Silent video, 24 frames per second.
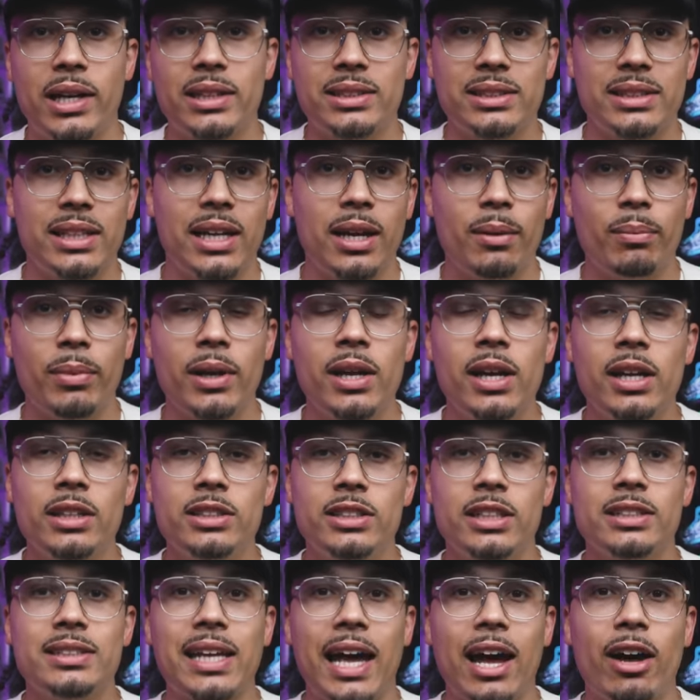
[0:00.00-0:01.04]
by step,
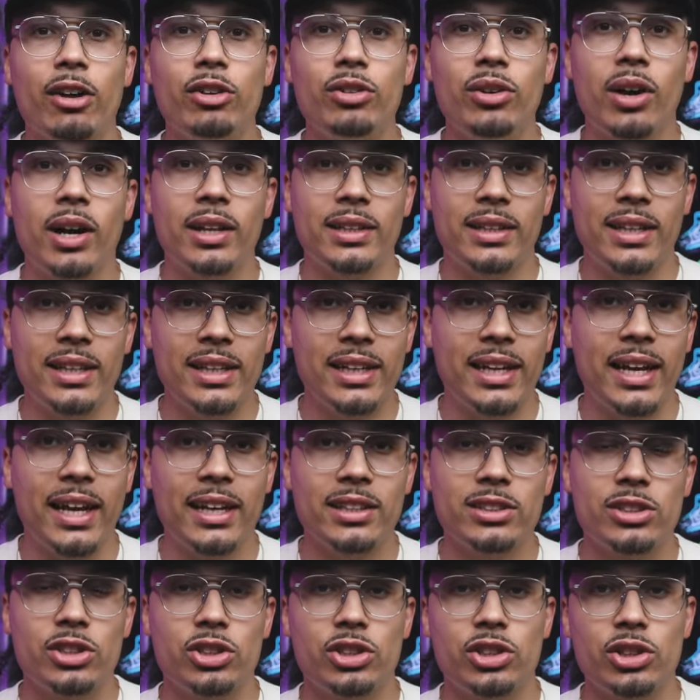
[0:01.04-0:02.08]
just how to
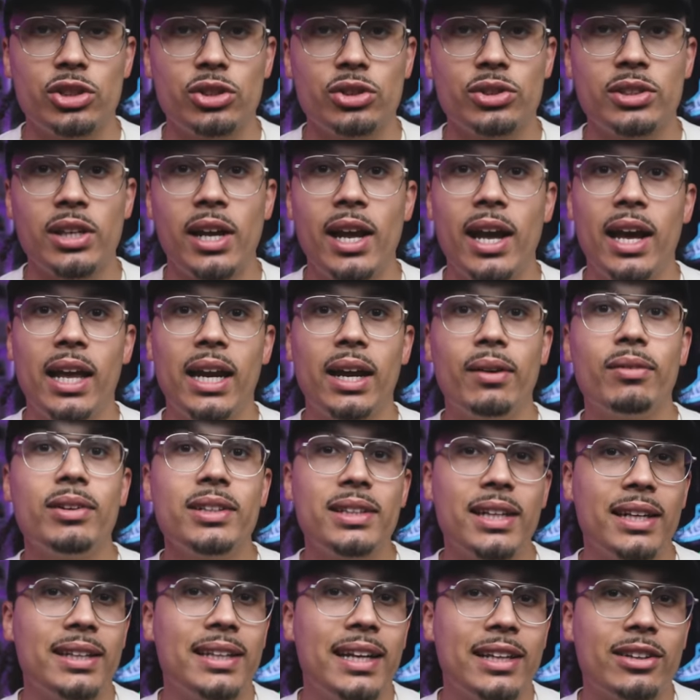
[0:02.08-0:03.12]
authenticate the shoes and
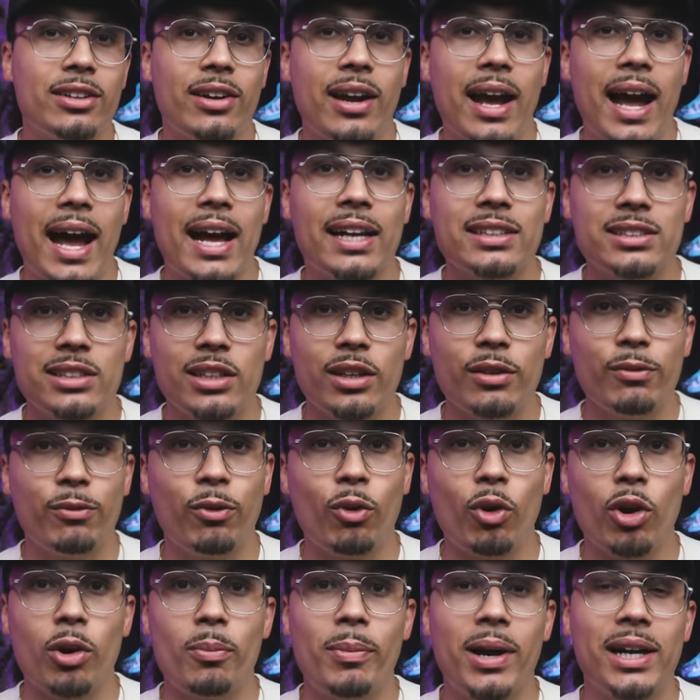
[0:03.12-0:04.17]
everything that they're asking
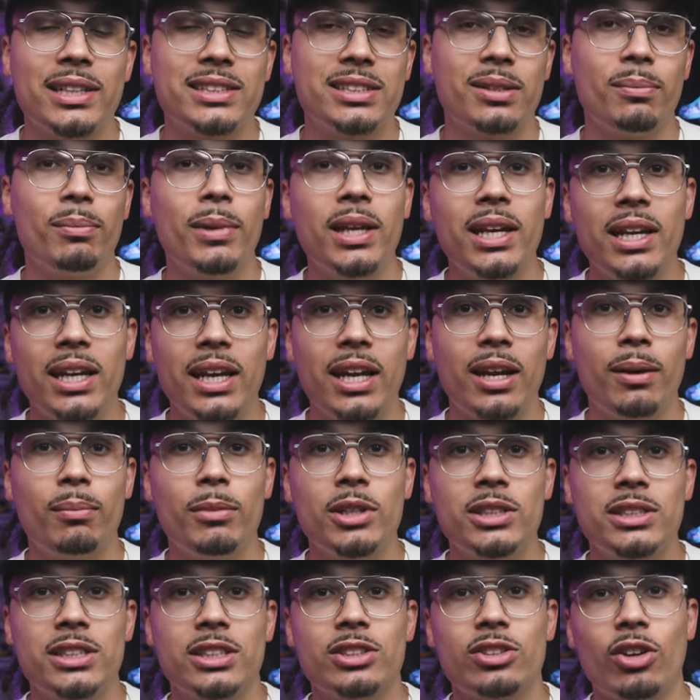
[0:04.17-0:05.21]
for by submitting
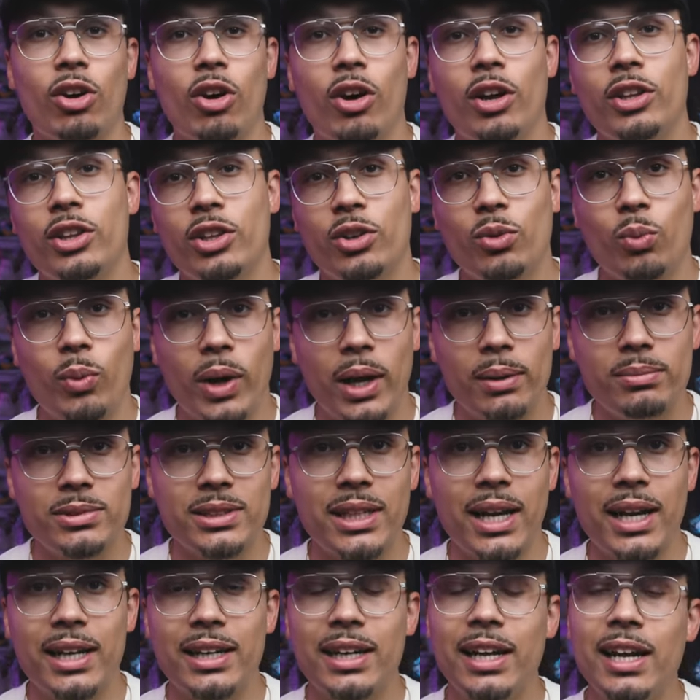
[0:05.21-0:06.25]
images on their
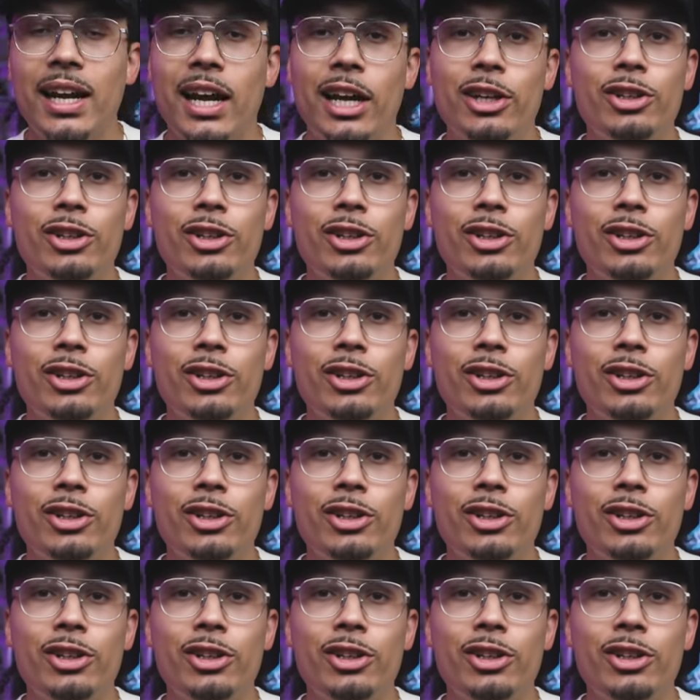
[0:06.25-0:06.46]
website.